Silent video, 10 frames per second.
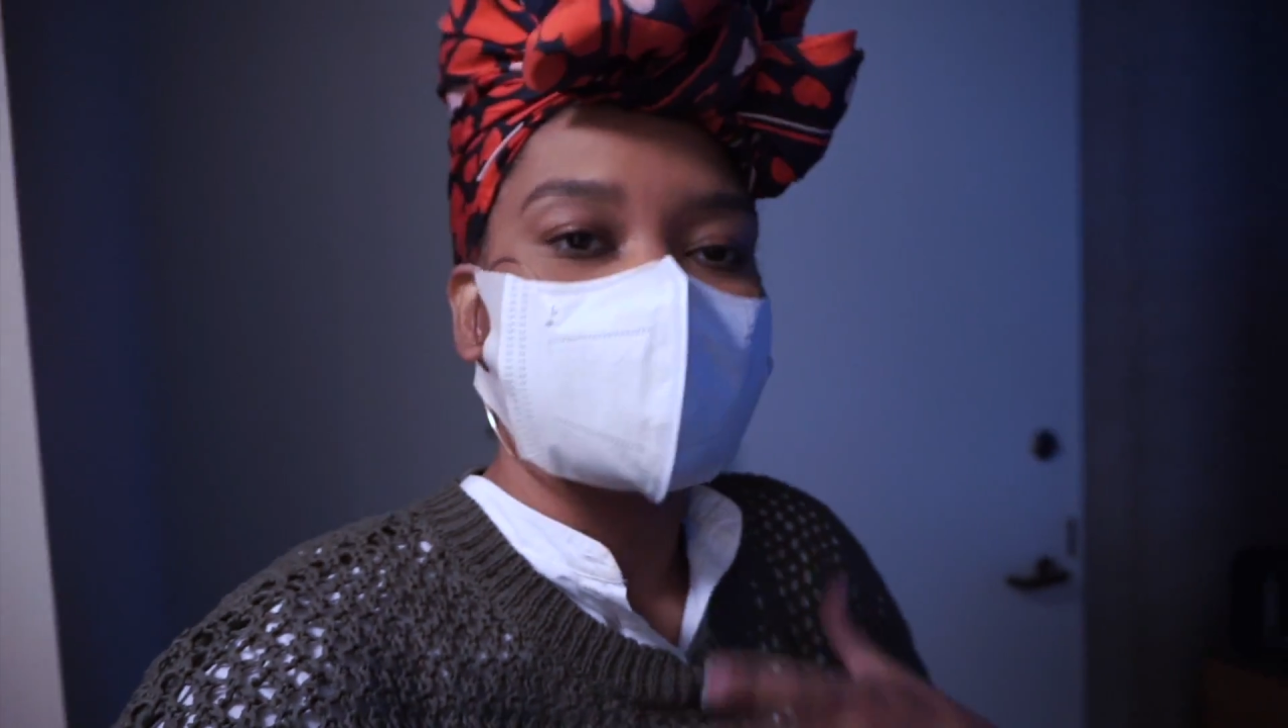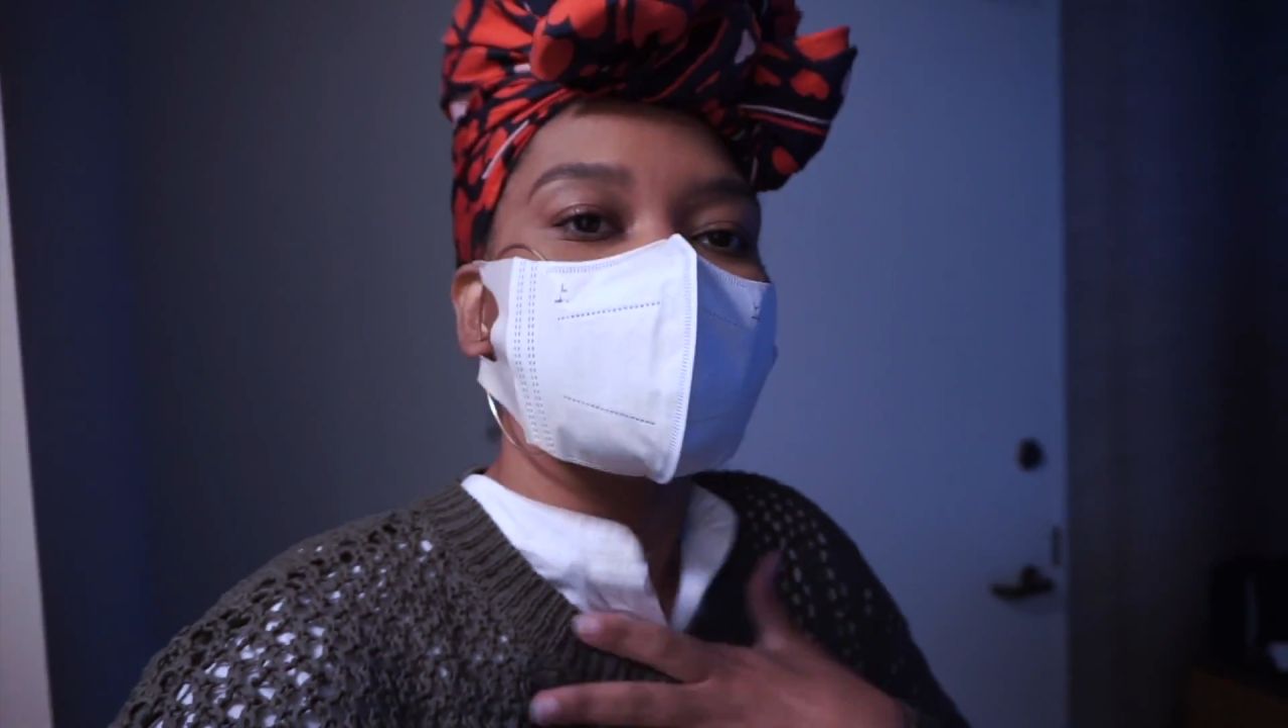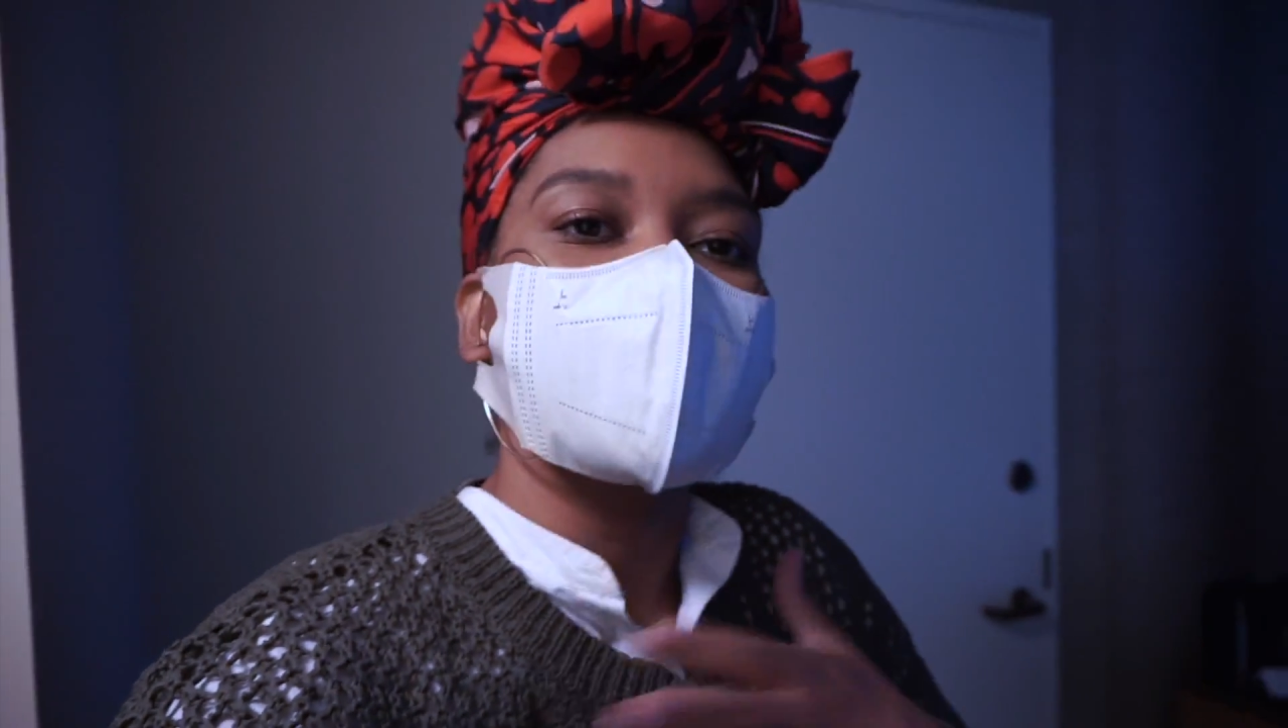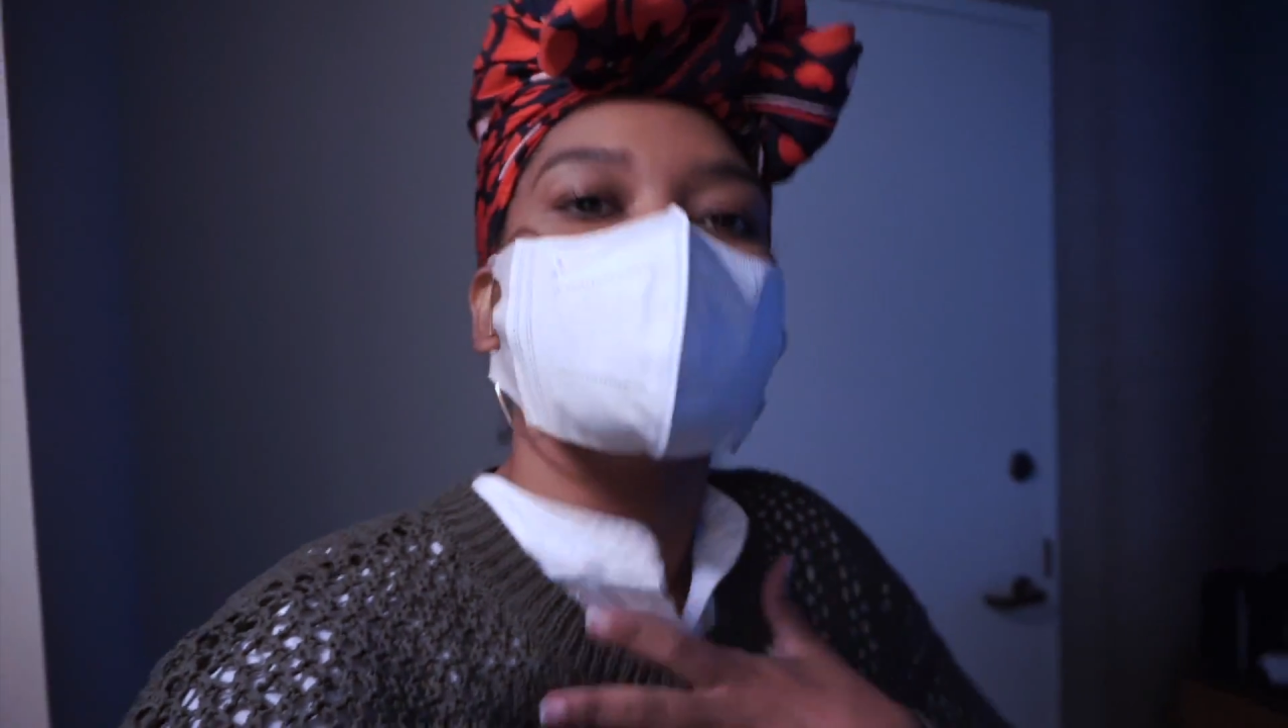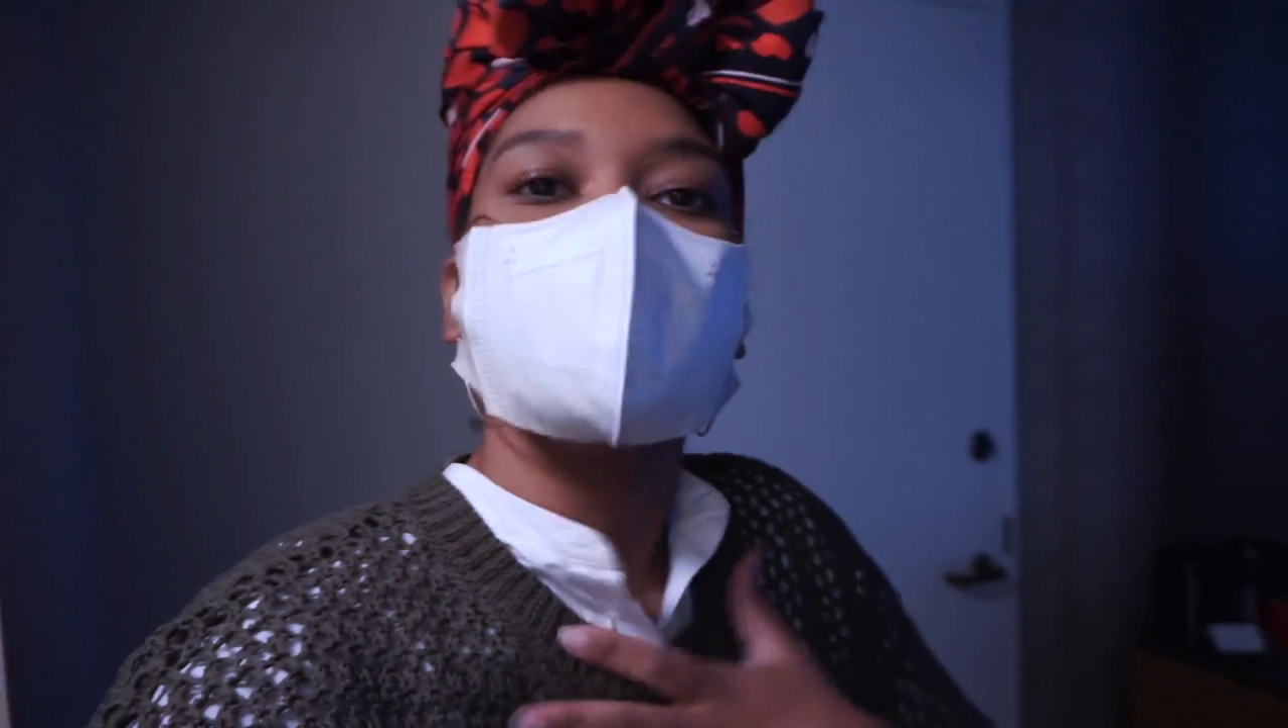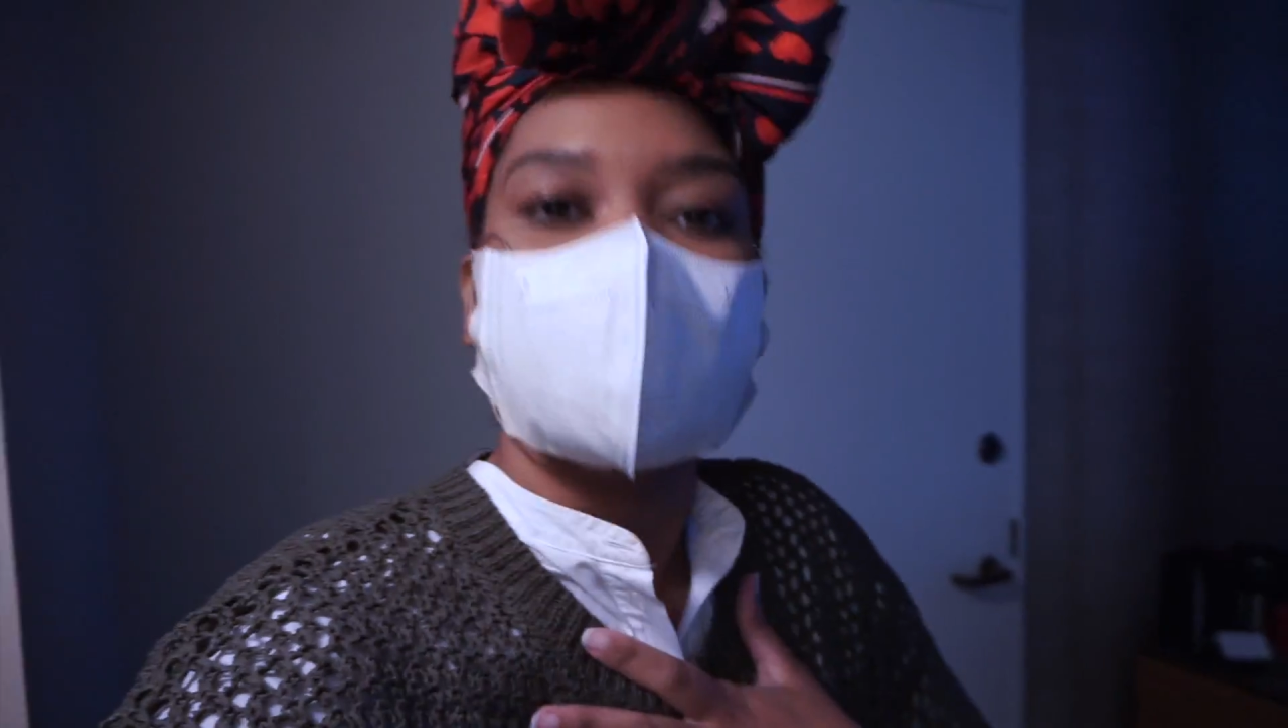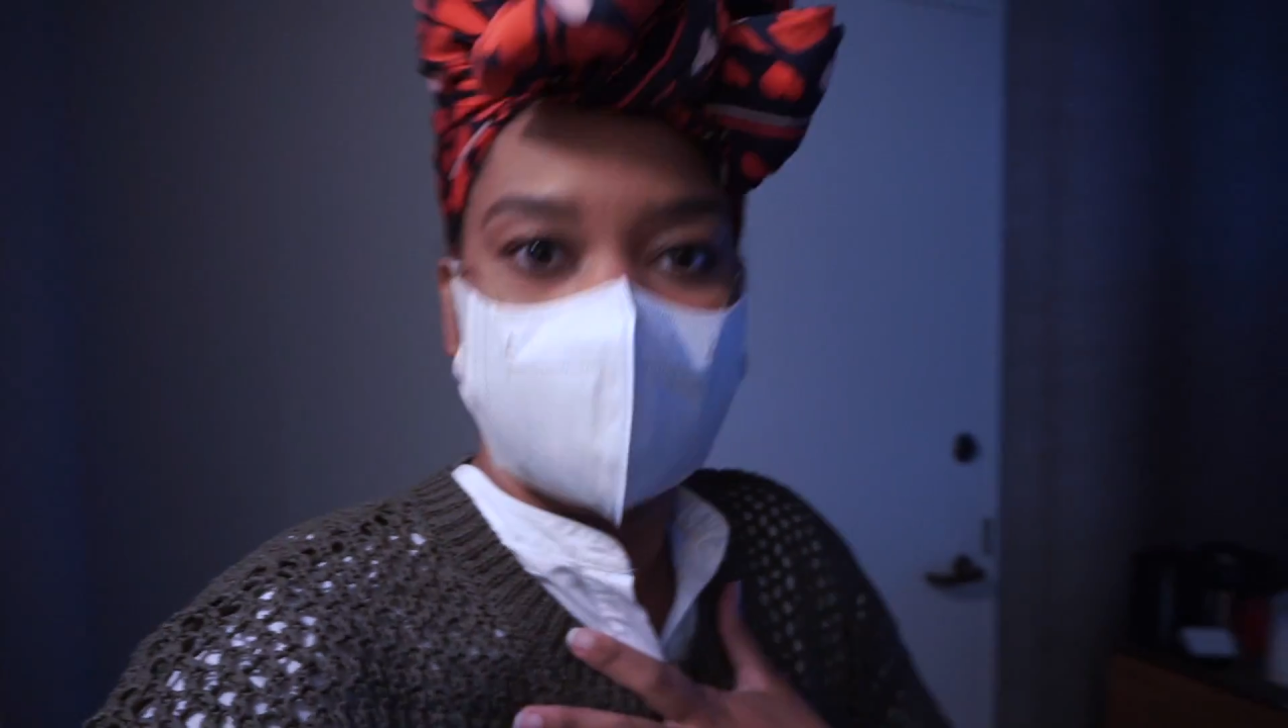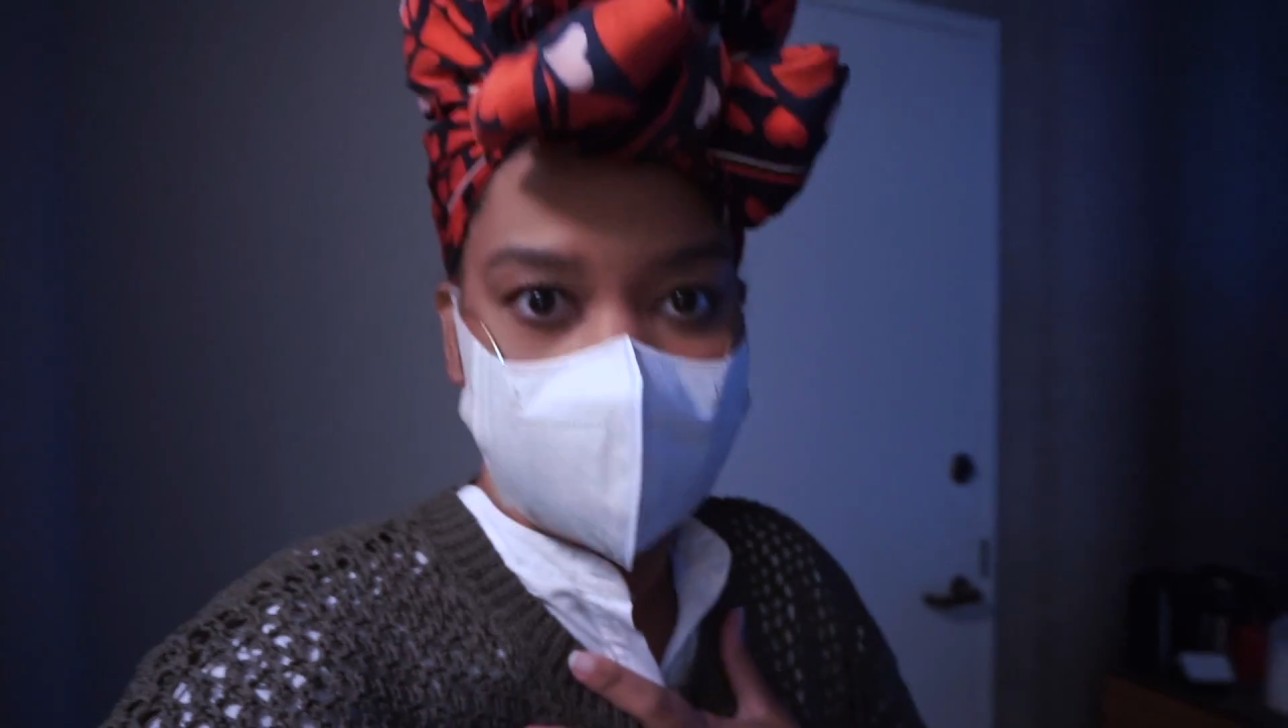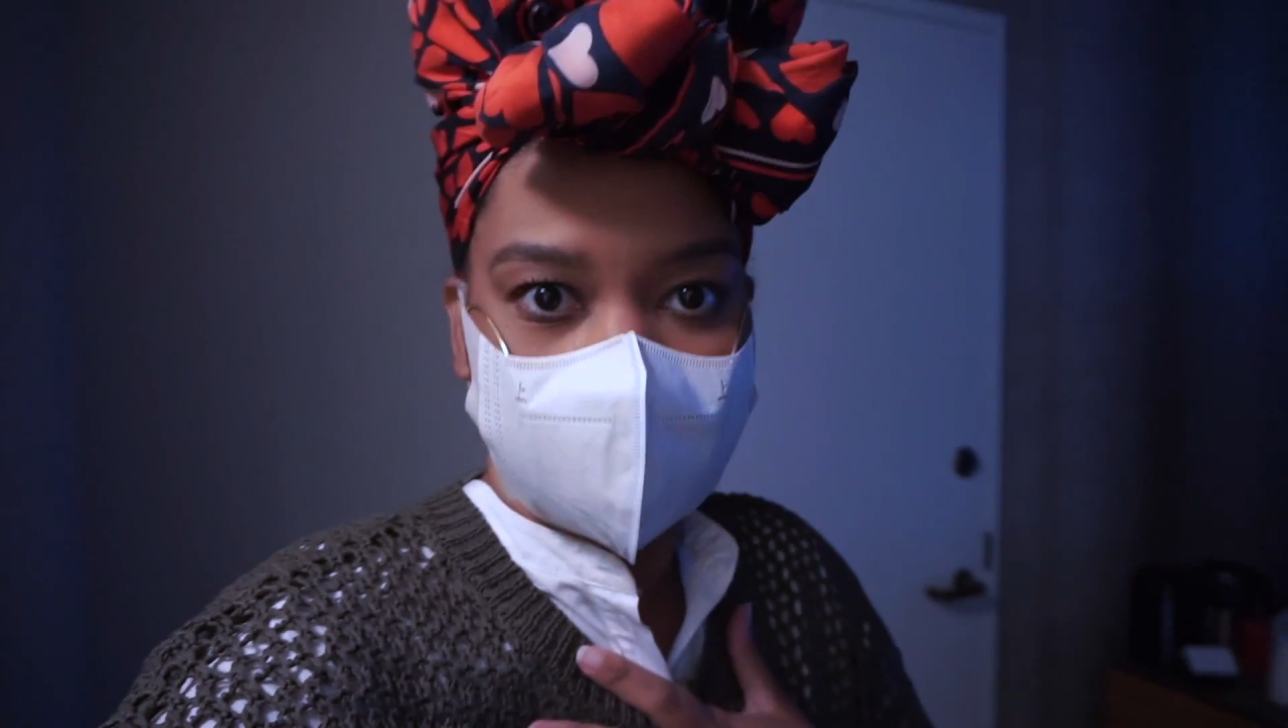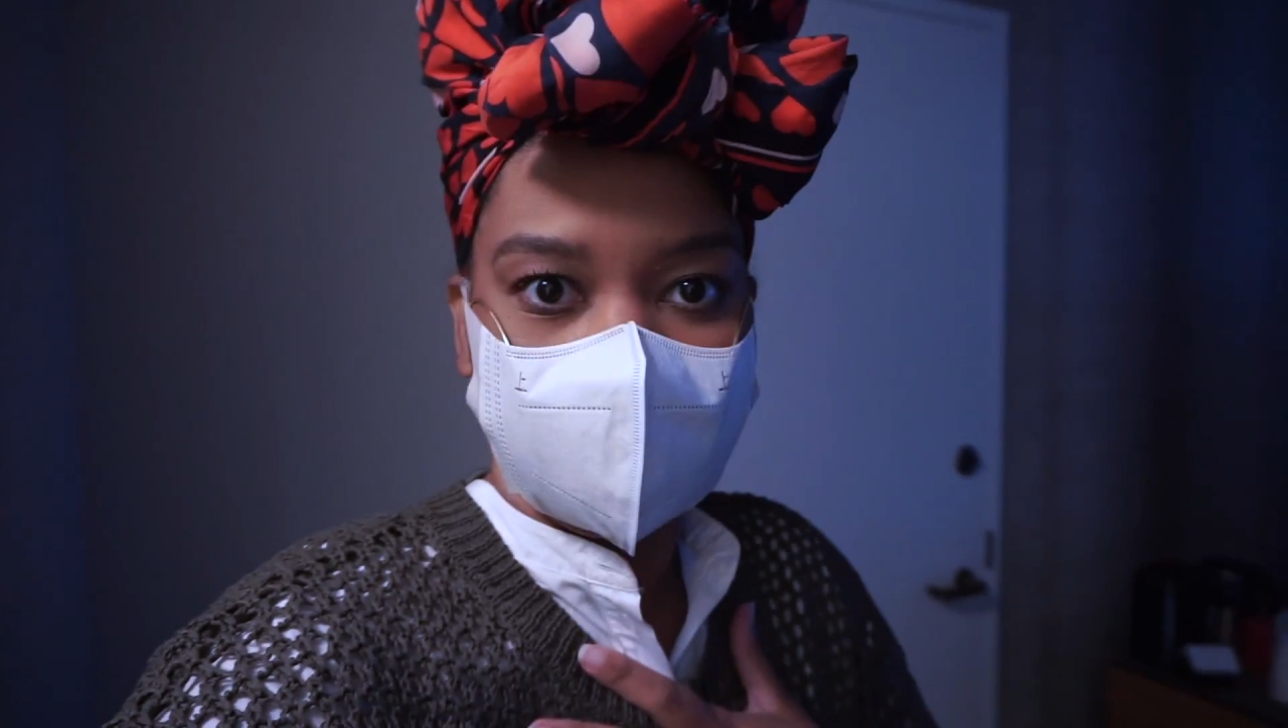my
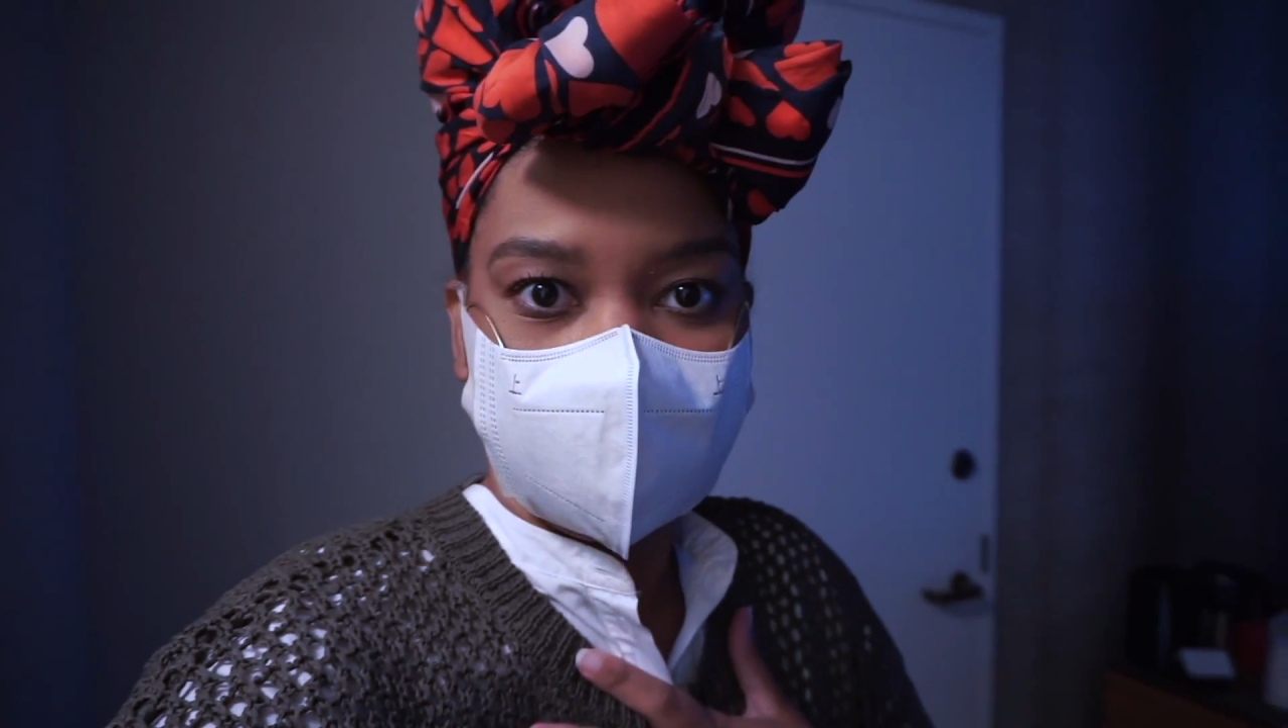melanin